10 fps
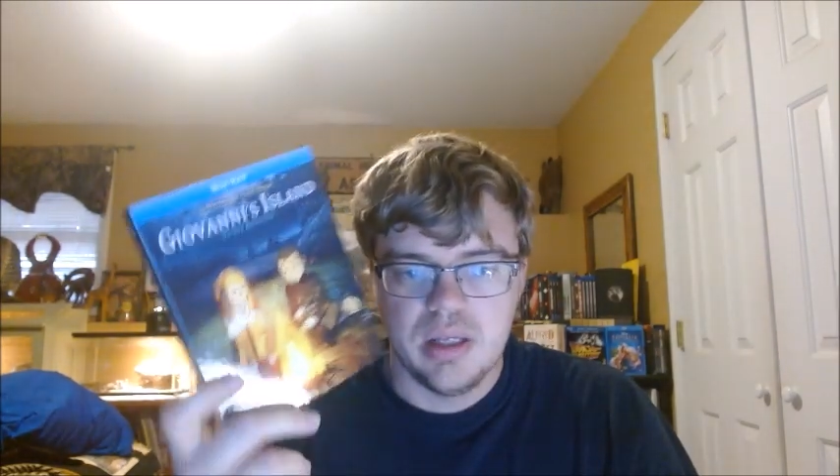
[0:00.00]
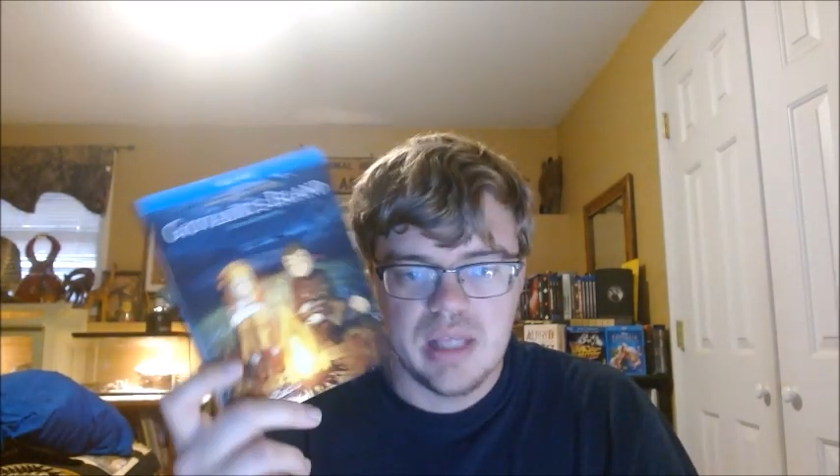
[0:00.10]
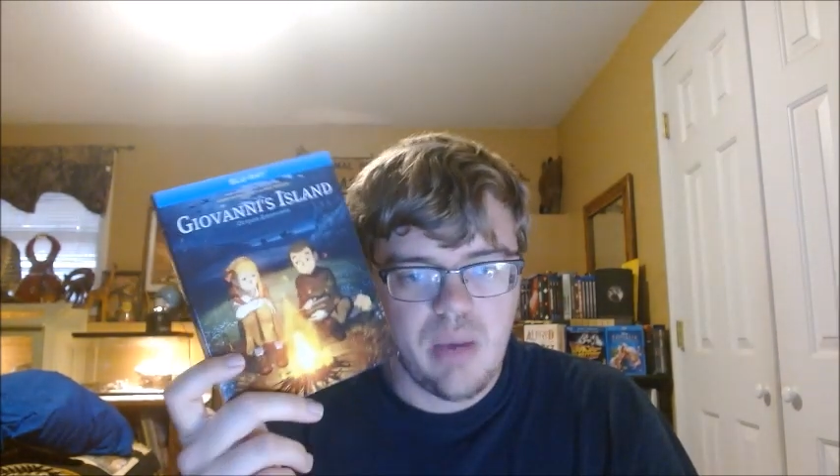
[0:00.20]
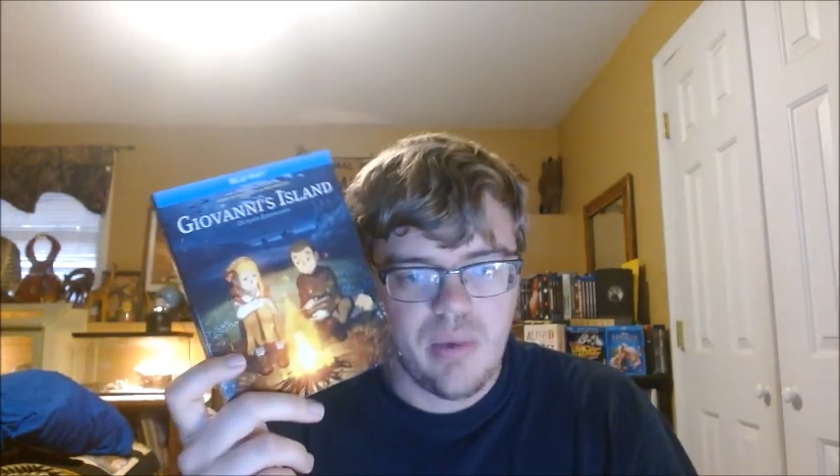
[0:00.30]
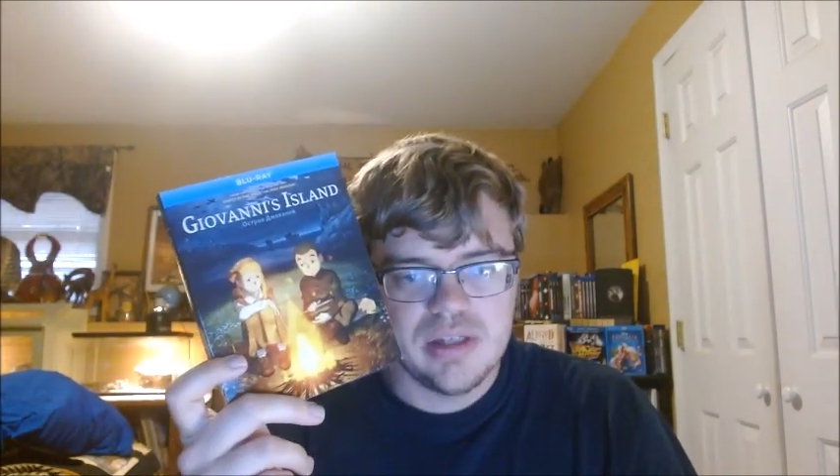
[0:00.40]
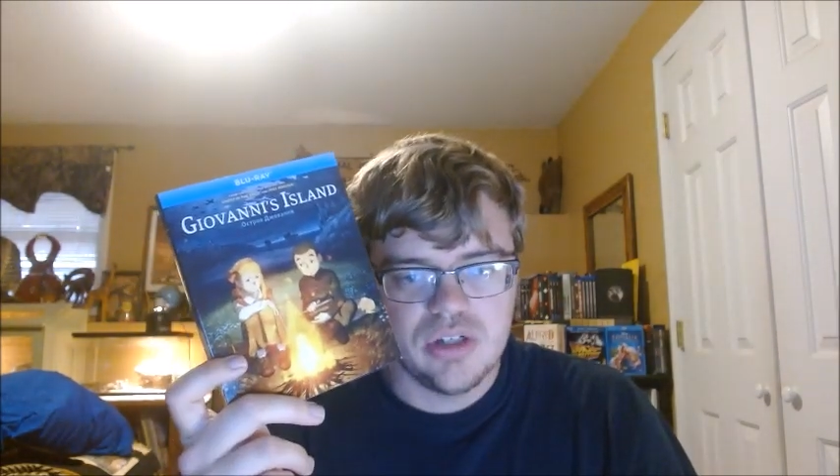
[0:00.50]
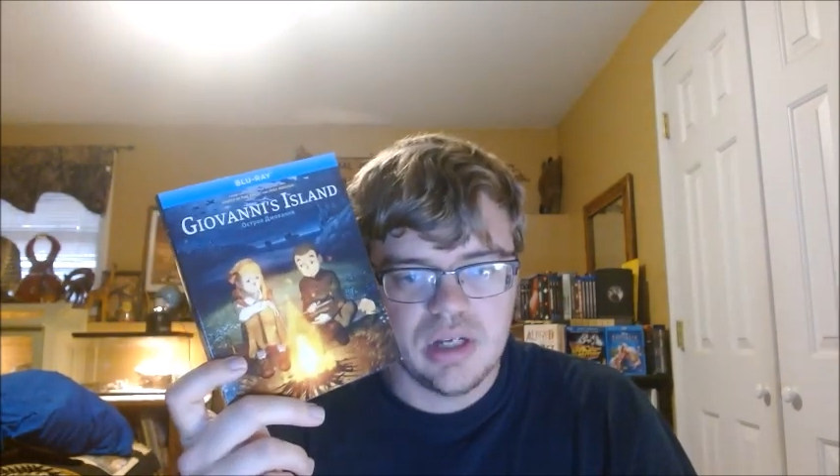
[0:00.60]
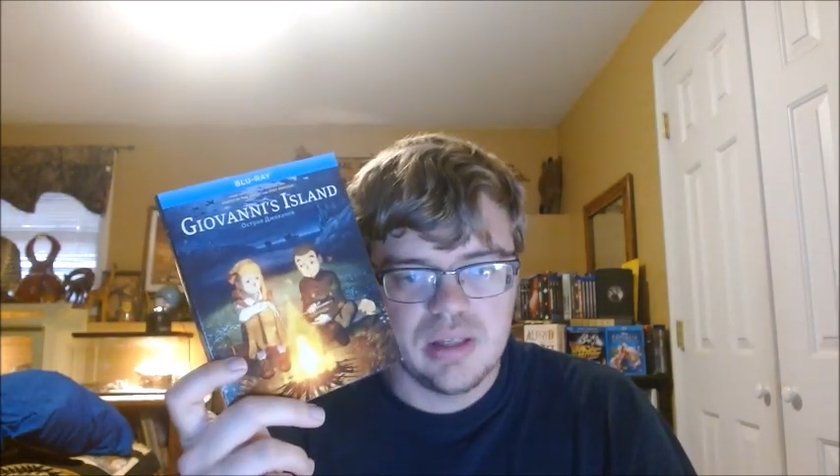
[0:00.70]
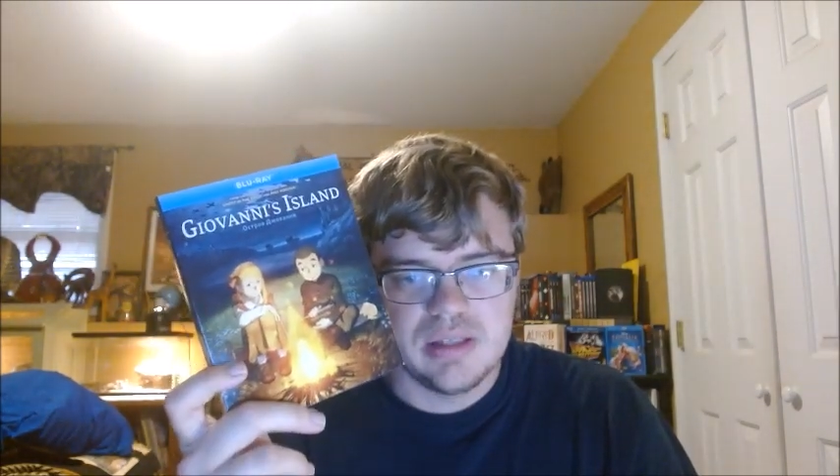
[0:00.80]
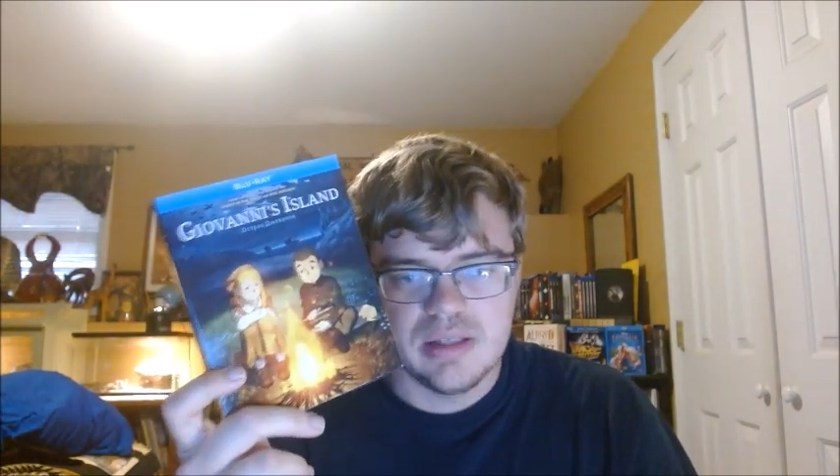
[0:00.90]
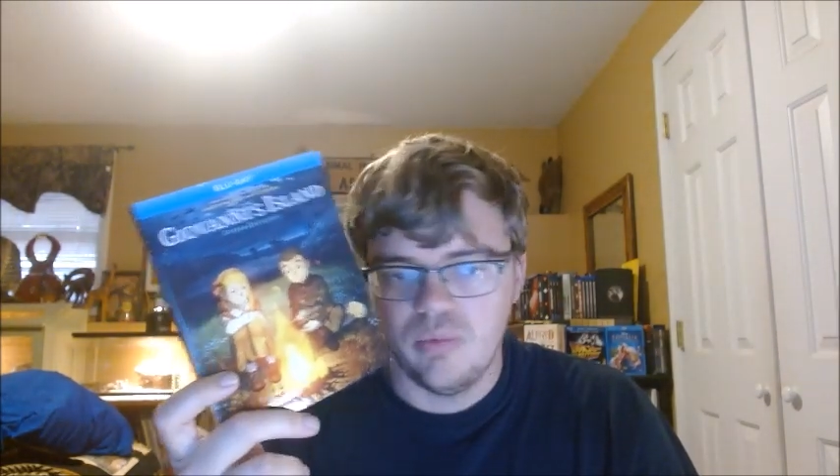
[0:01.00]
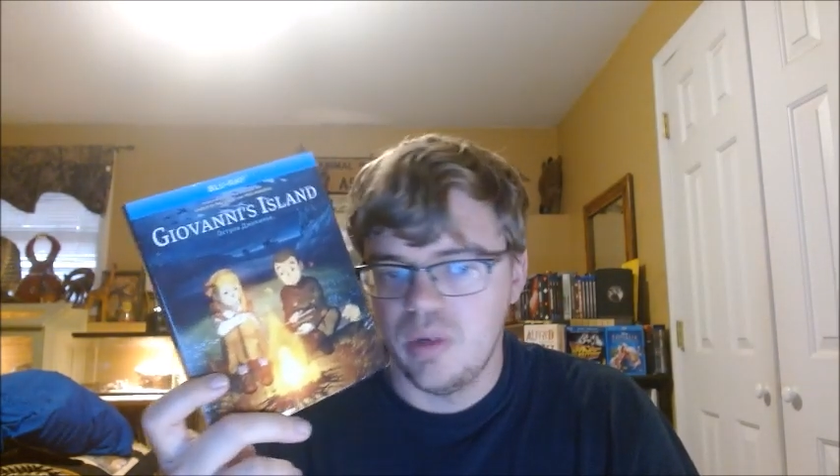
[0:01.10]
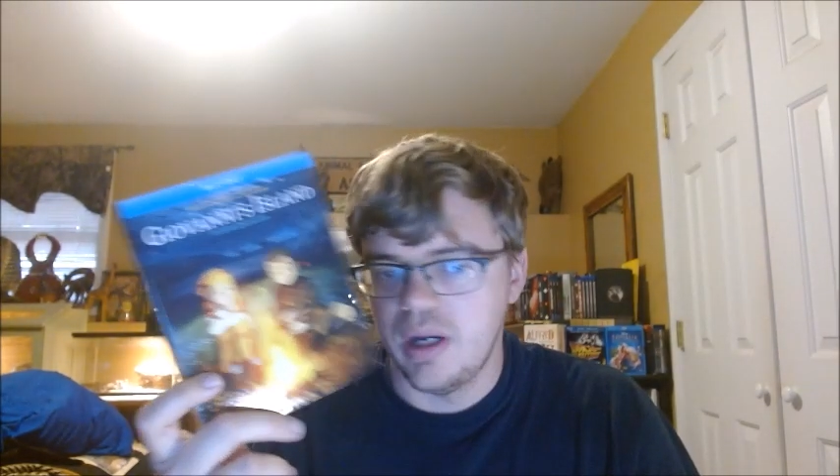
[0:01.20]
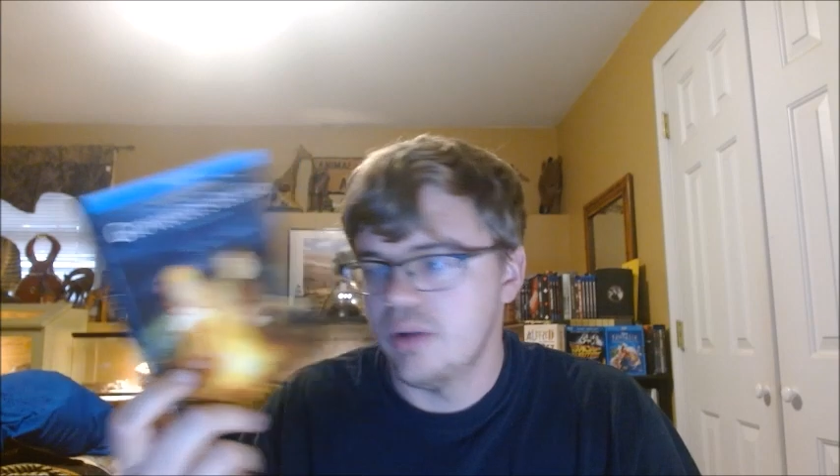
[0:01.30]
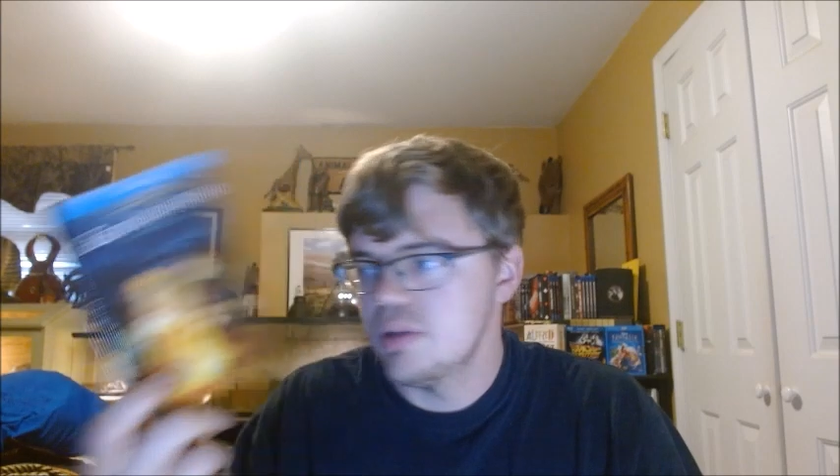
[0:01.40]
can't wait to check this
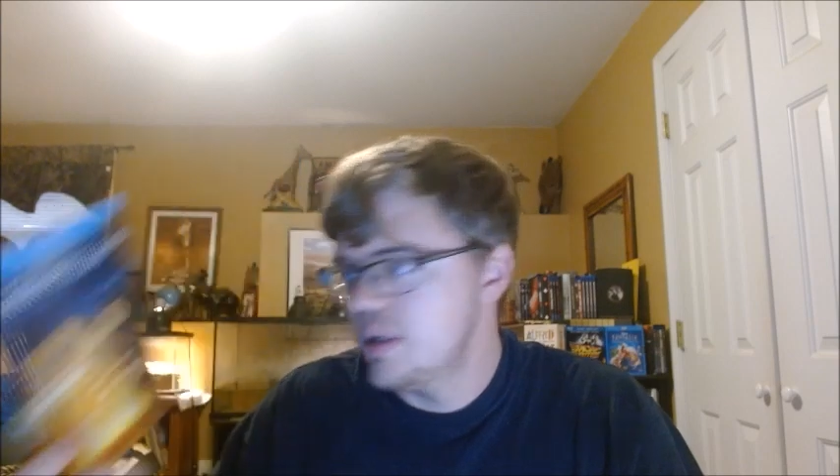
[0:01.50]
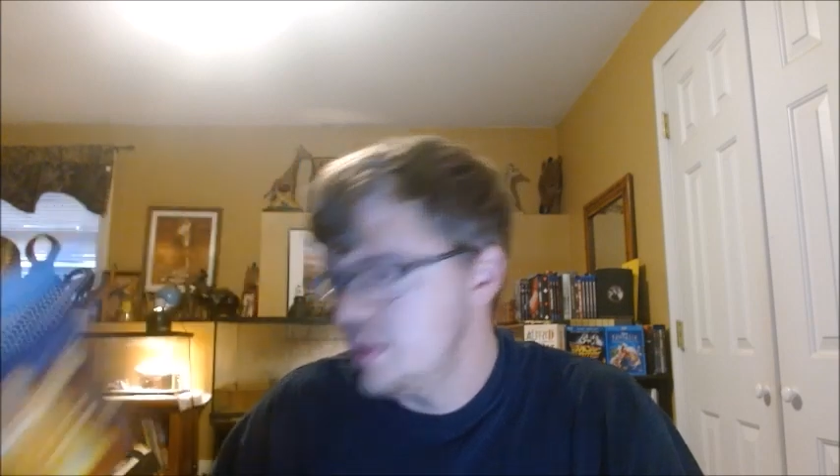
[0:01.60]
one out.